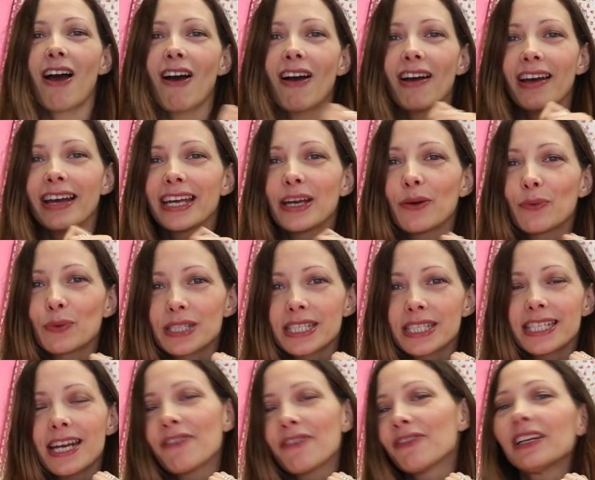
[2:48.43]
I was
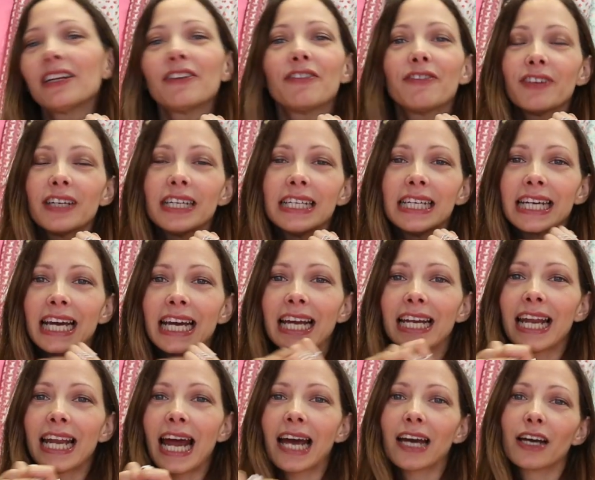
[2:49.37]
definitely feeling a
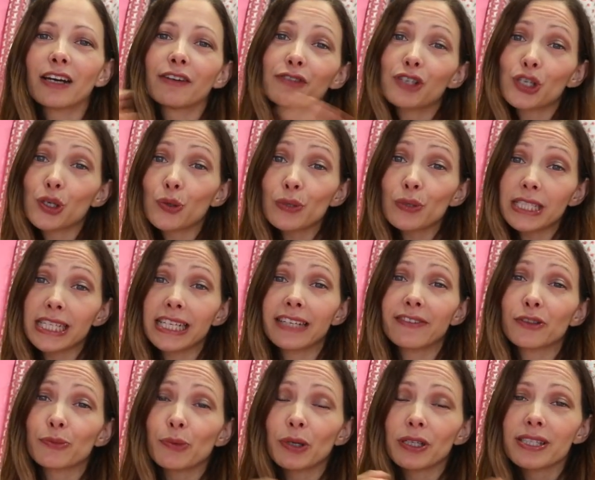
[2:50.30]
lack of
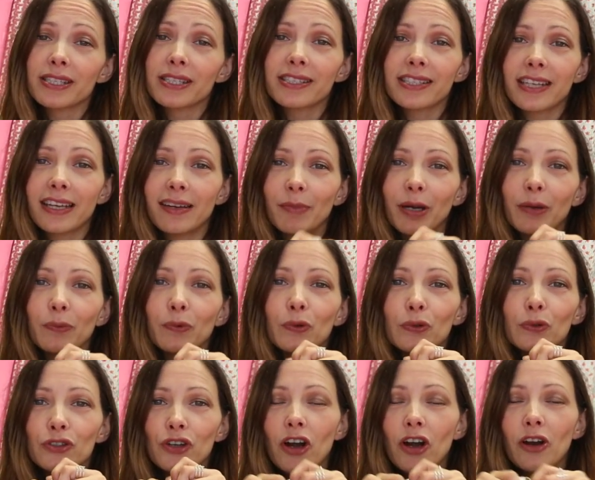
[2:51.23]
short-sleeved ones in my
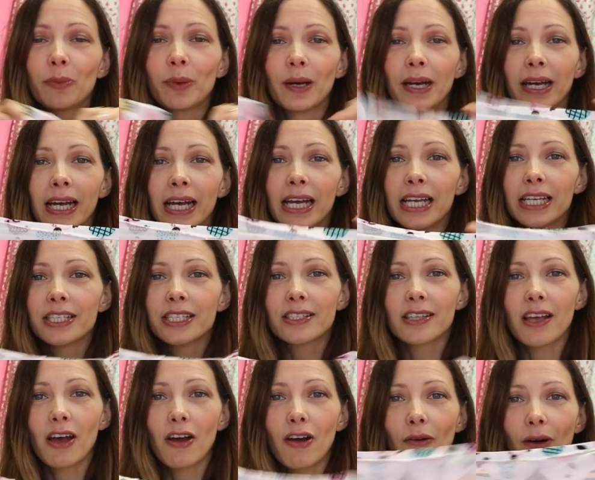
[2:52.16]
wardrobe.
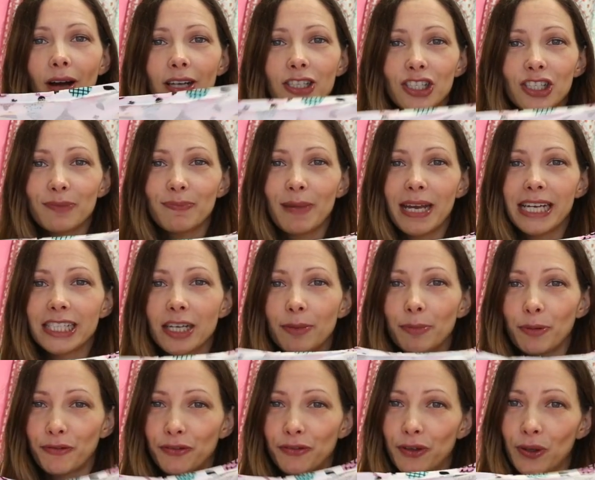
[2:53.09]
So I just made
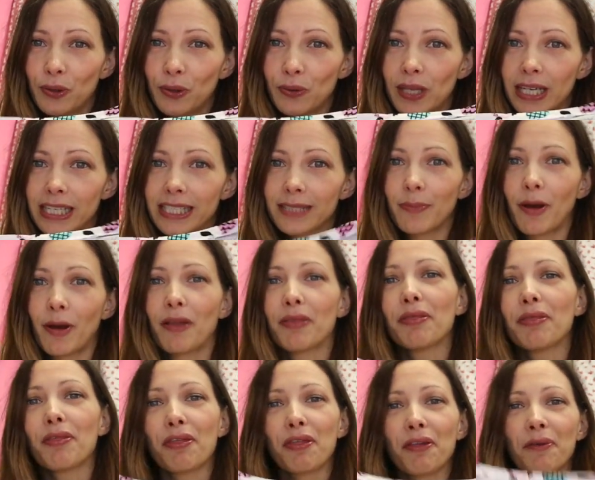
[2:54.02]
up a few this
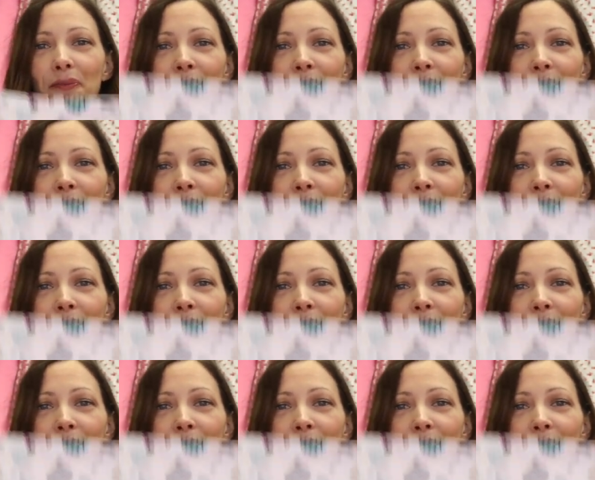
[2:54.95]
month.